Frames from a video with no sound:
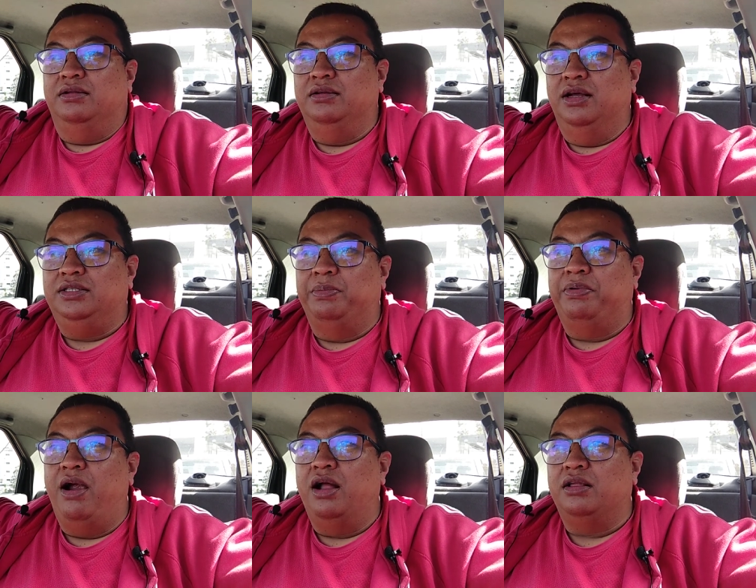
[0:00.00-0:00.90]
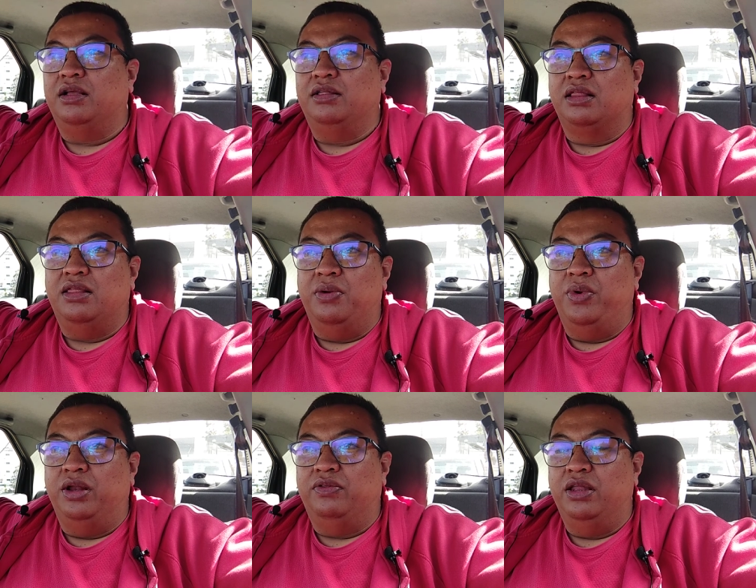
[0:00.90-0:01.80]
it's a product that
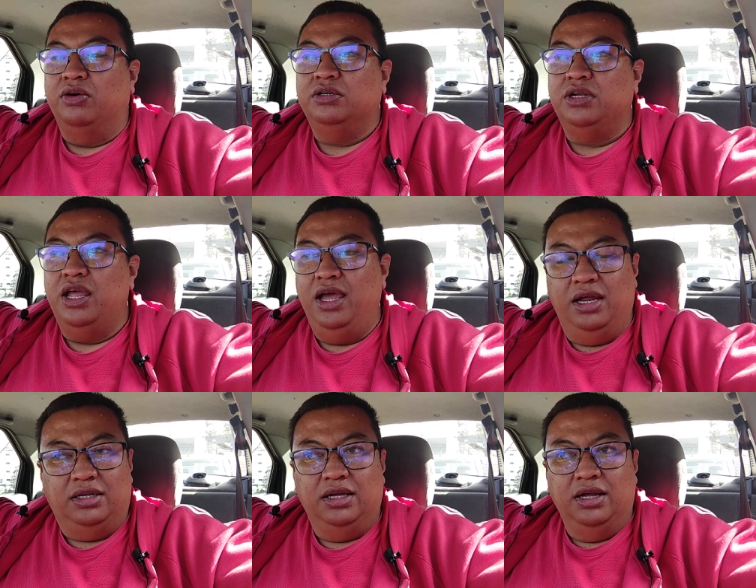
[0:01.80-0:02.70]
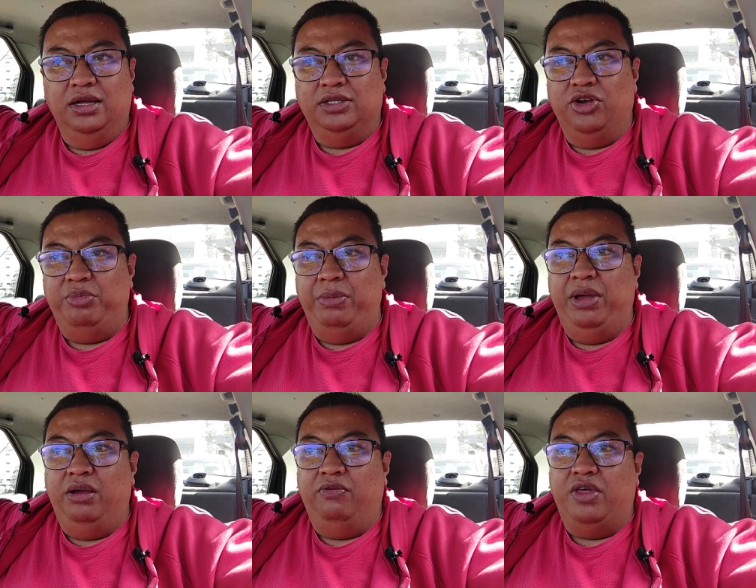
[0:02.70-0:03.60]
they don't need. So
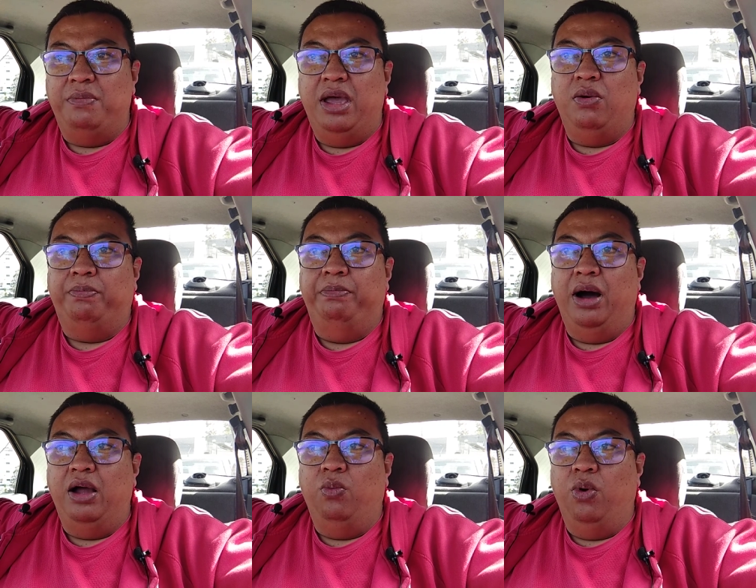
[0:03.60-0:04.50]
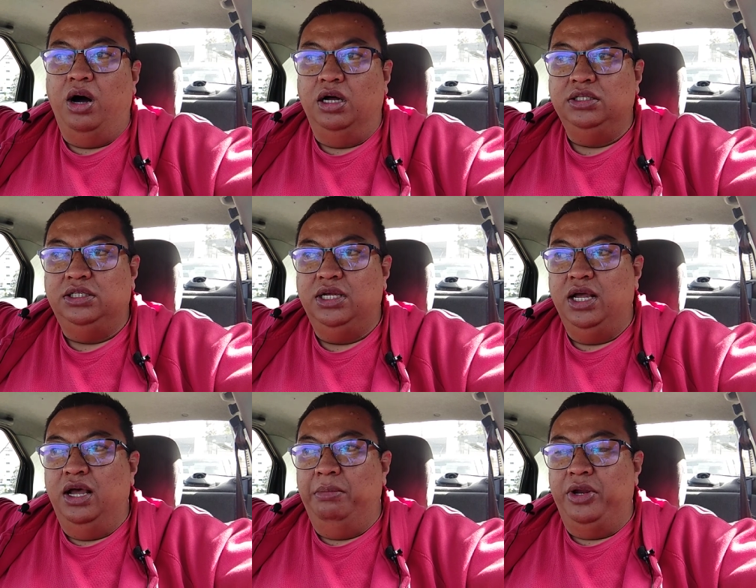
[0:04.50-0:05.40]
maybe they may buy once,
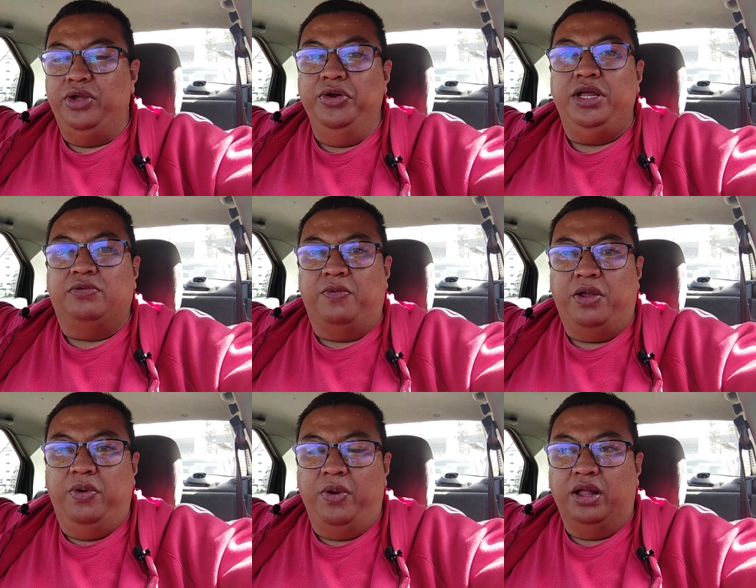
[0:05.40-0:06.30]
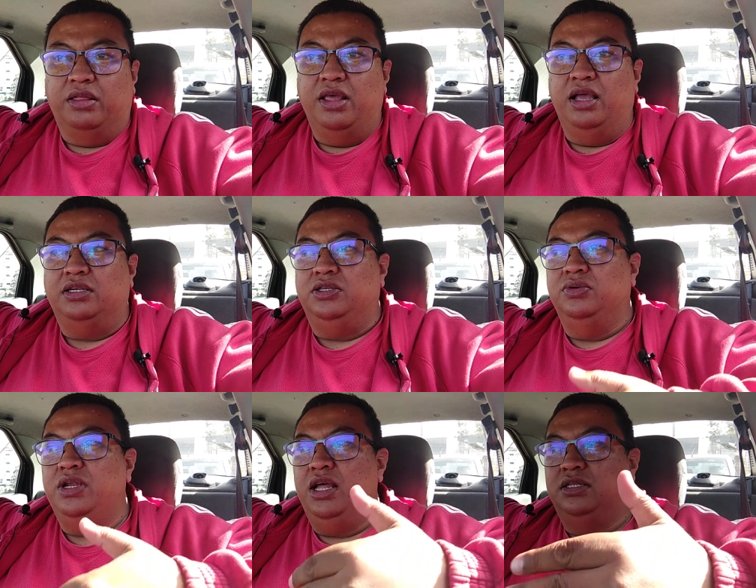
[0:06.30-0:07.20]
but you need recurrent things. You
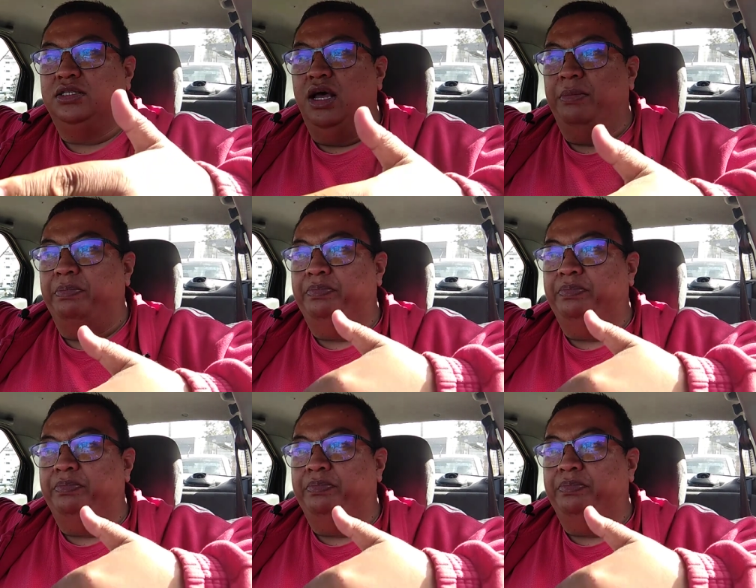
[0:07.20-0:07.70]
need some